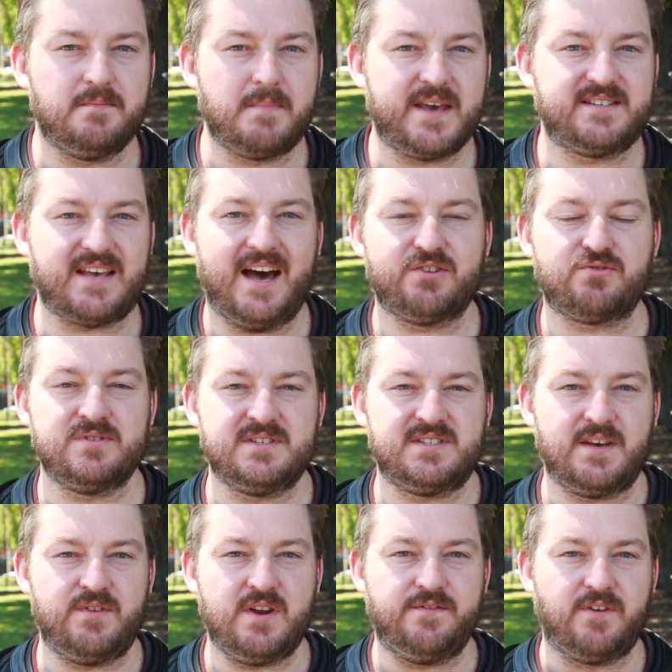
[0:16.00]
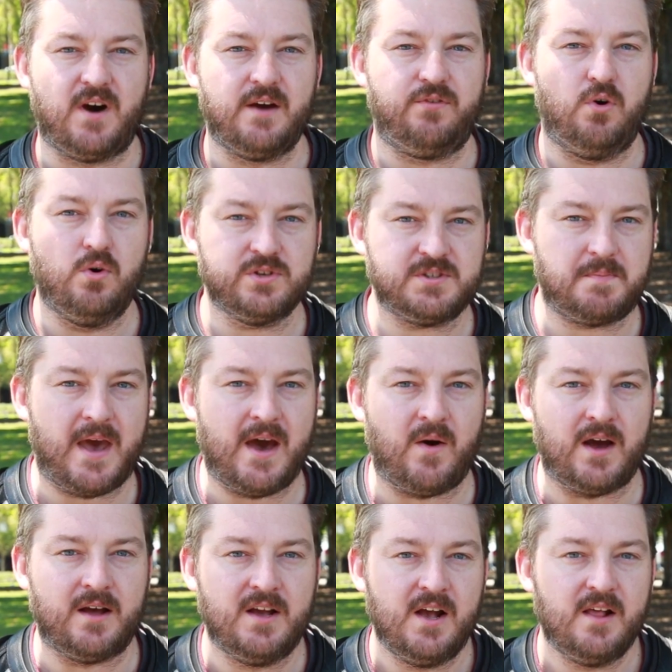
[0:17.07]
makes 175
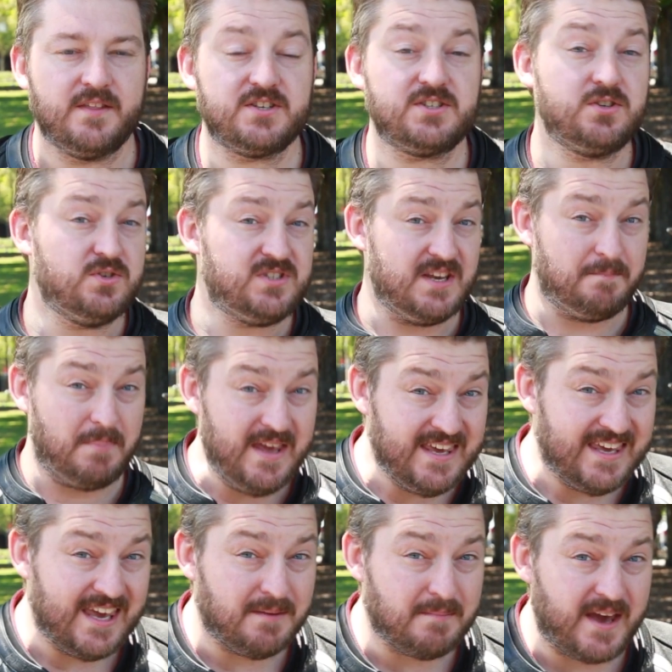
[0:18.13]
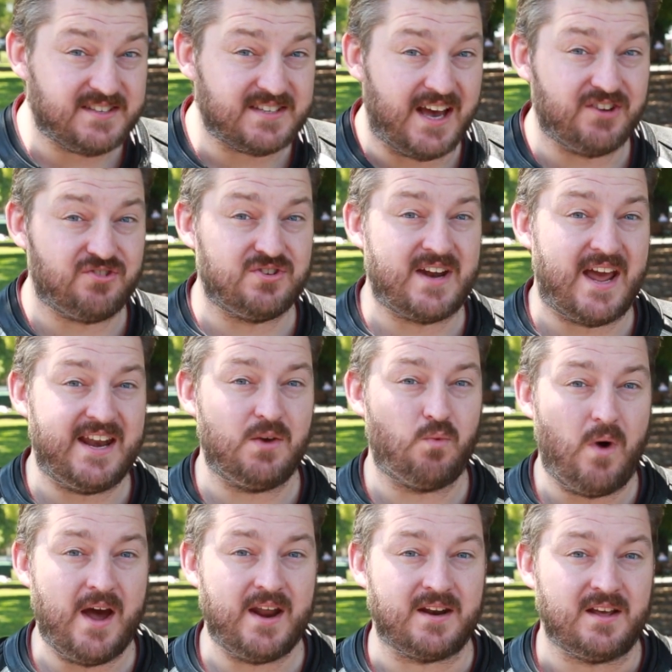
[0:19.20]
horsepower, the Suzuki B King makes
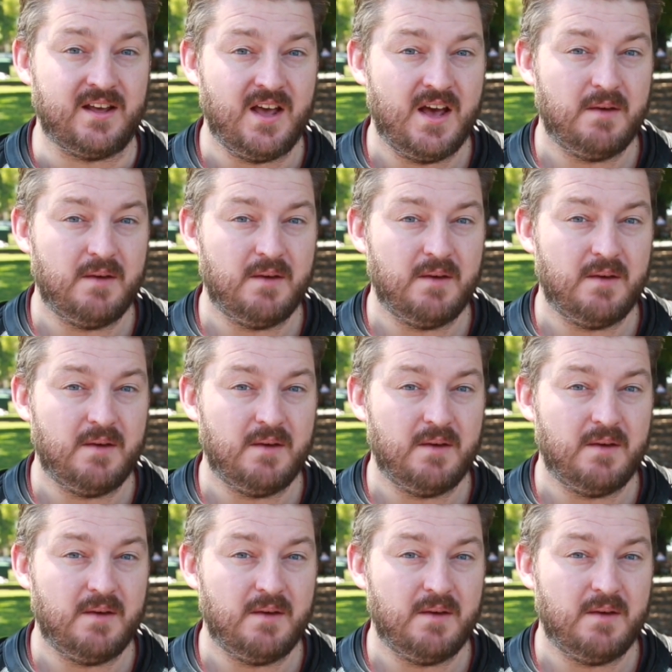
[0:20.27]
181,